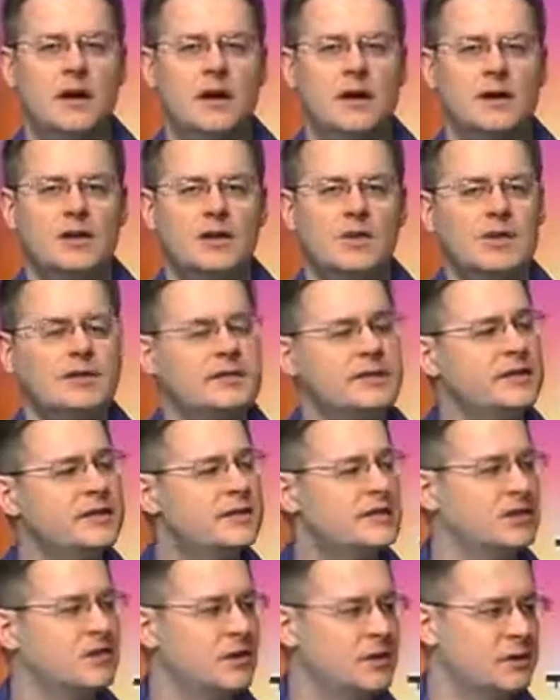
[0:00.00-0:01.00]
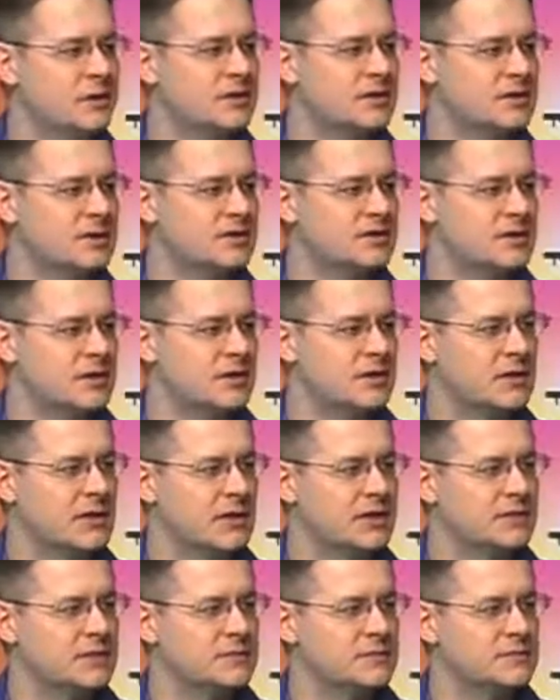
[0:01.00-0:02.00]
are going to disagree with us on certain
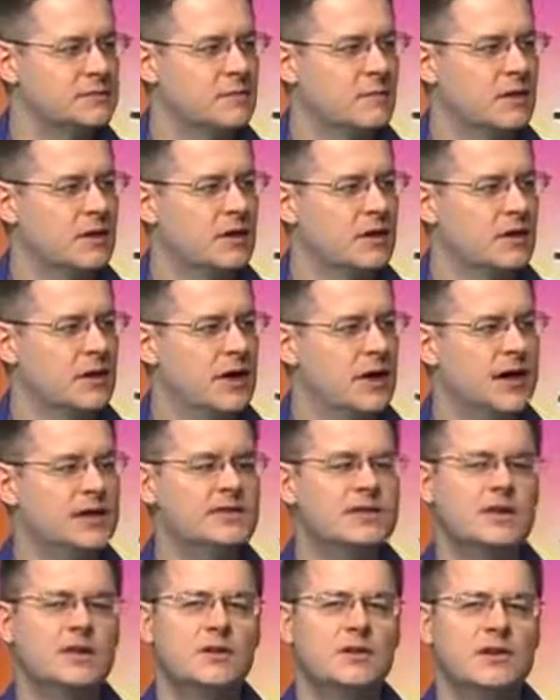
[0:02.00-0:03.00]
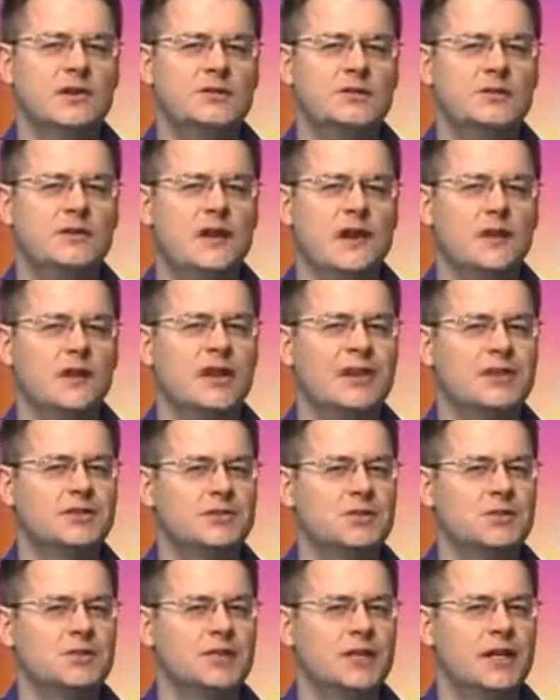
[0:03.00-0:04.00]
things. Yeah. And so it's very
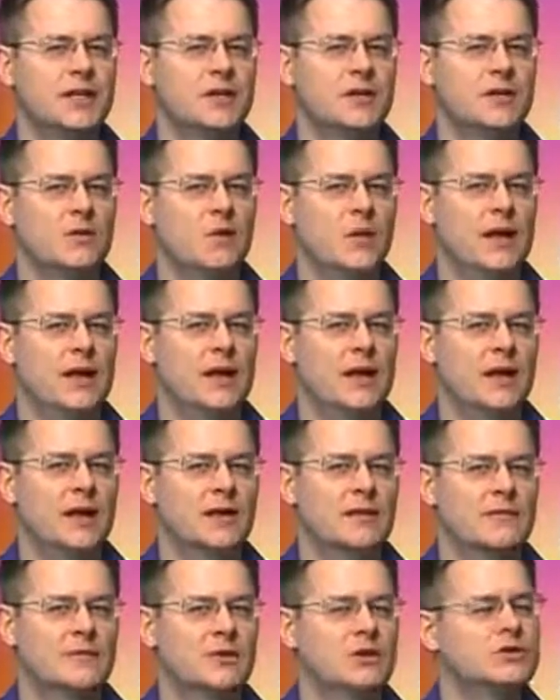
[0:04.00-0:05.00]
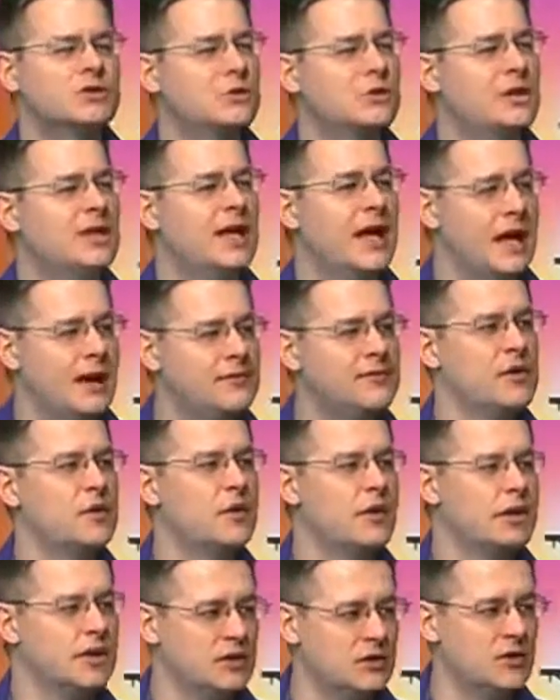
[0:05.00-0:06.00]
interesting when virtually
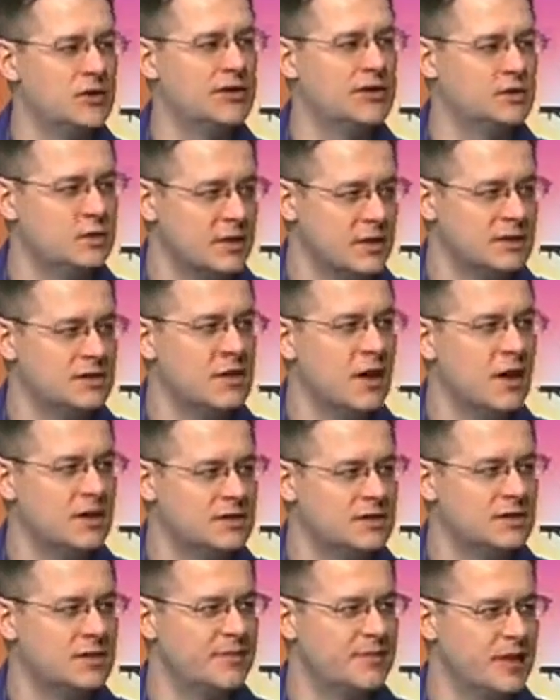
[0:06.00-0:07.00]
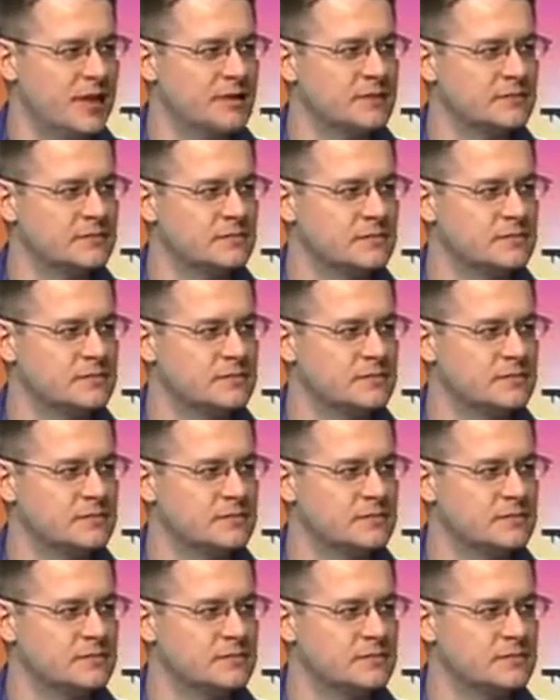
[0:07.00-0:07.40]
everyone agrees with us on something.